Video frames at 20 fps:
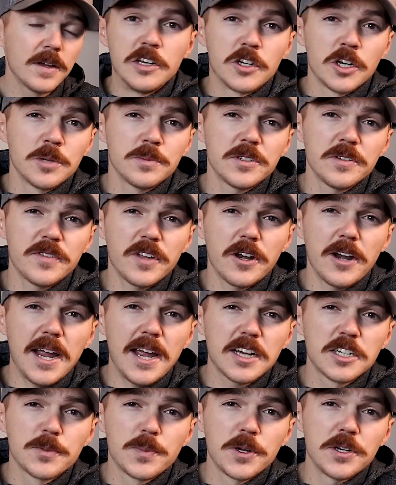In terms of their
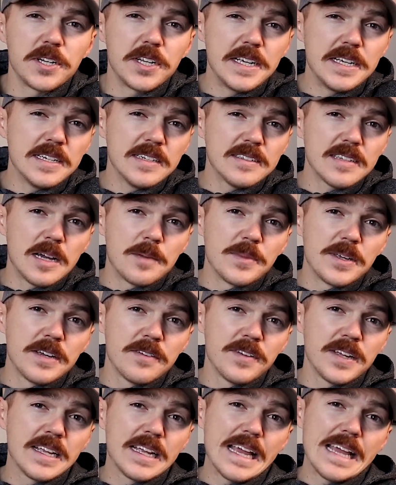expertise, I'm
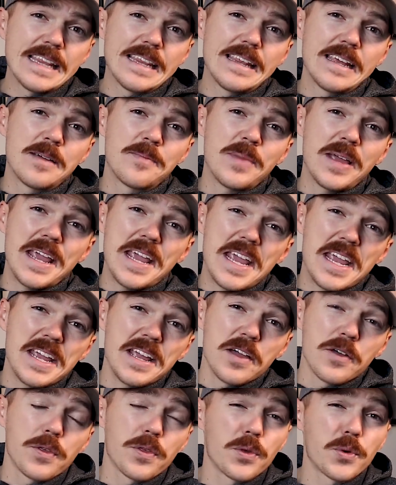giving them
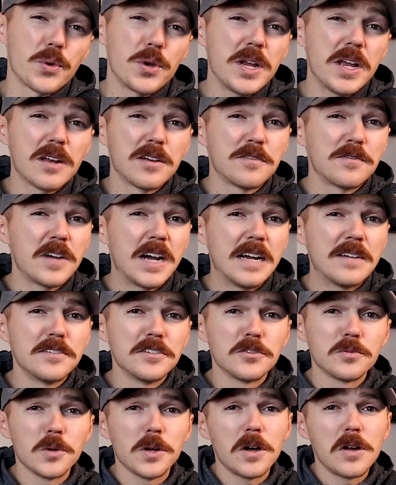a 3 out of 5
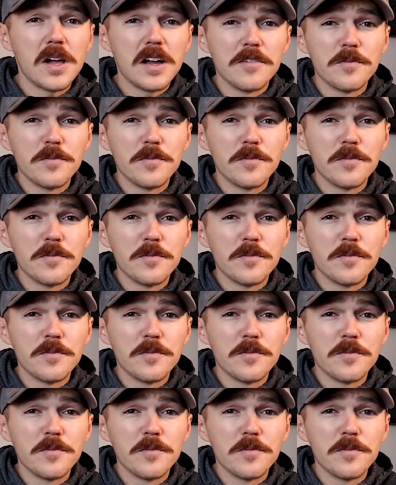as well.